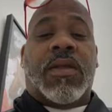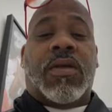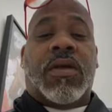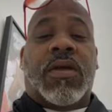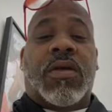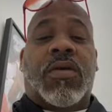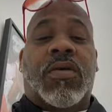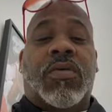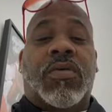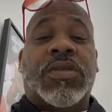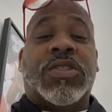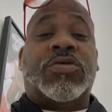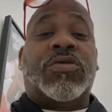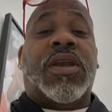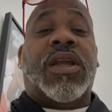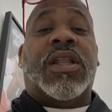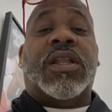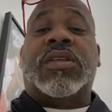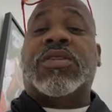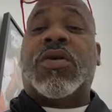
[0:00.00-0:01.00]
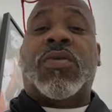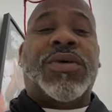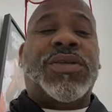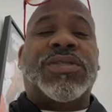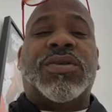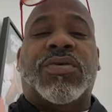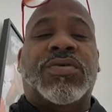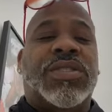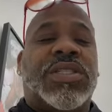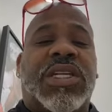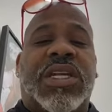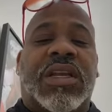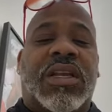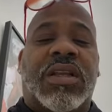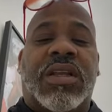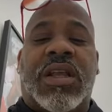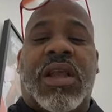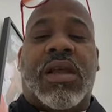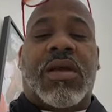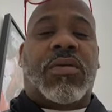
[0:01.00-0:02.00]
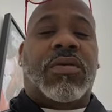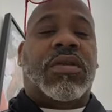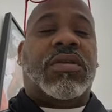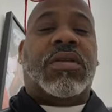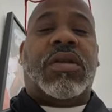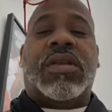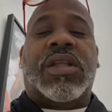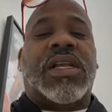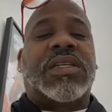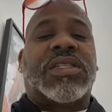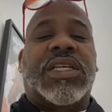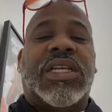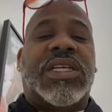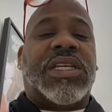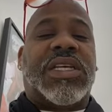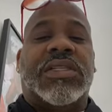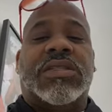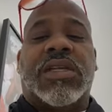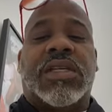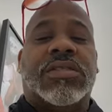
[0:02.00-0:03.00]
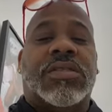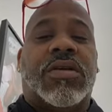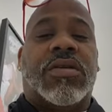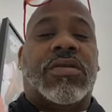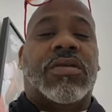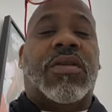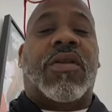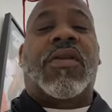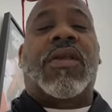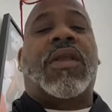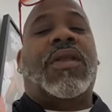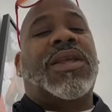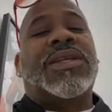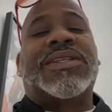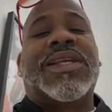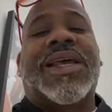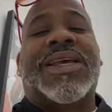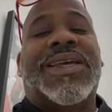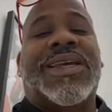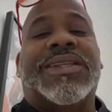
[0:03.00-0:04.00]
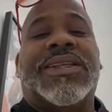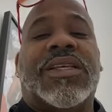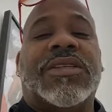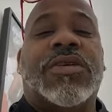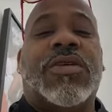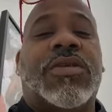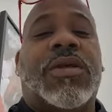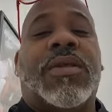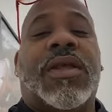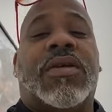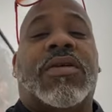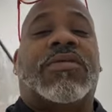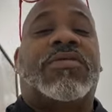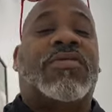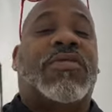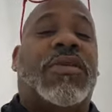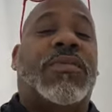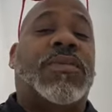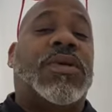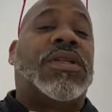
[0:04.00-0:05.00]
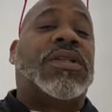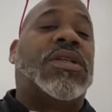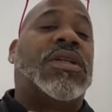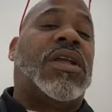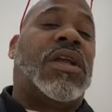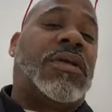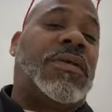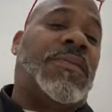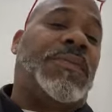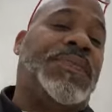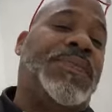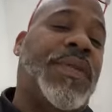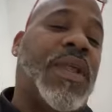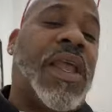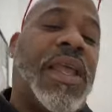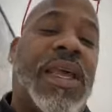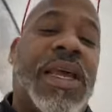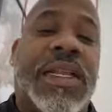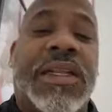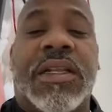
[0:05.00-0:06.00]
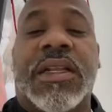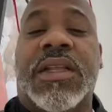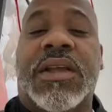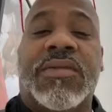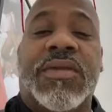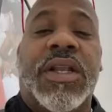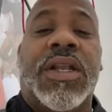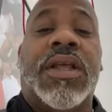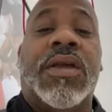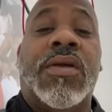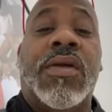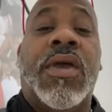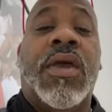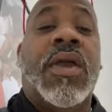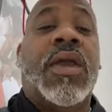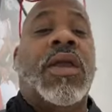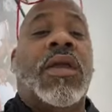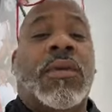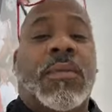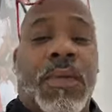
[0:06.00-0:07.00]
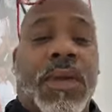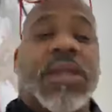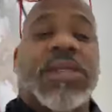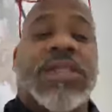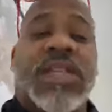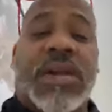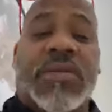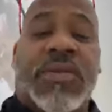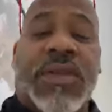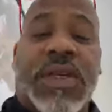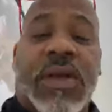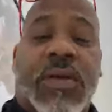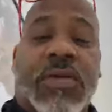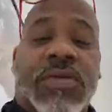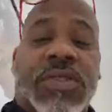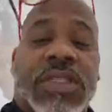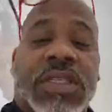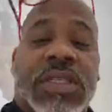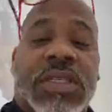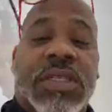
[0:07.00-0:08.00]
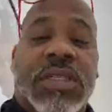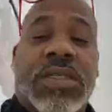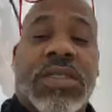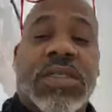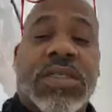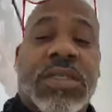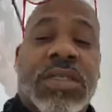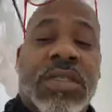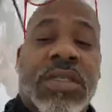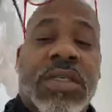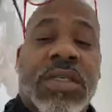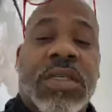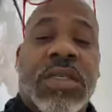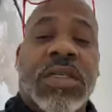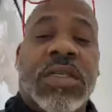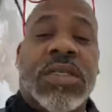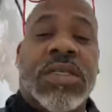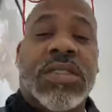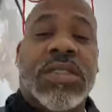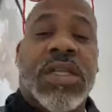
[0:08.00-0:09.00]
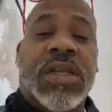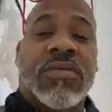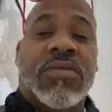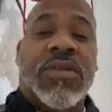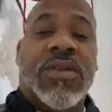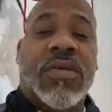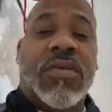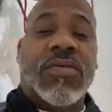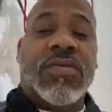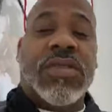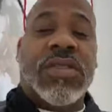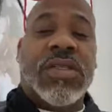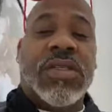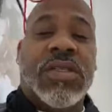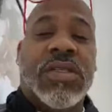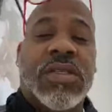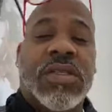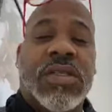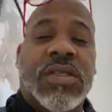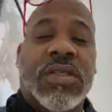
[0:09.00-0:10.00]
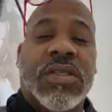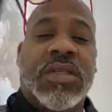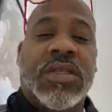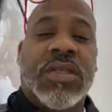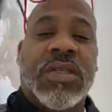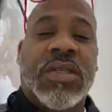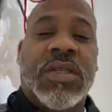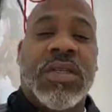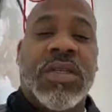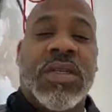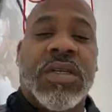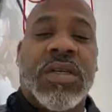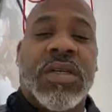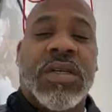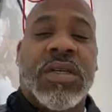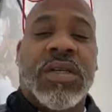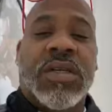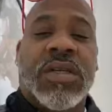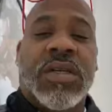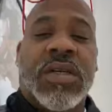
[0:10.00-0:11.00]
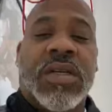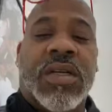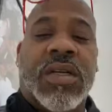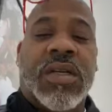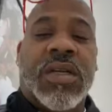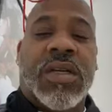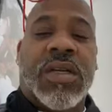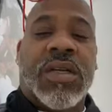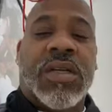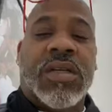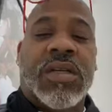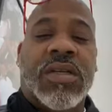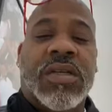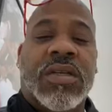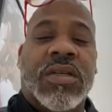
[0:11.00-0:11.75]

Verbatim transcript: Oh, but Strand's always OG. I was that's that King Desco. It's not King Desco. I'm not gonna front, but um, I ain't got on of that right now. But it's definitely OG. It's definitely OG. All right.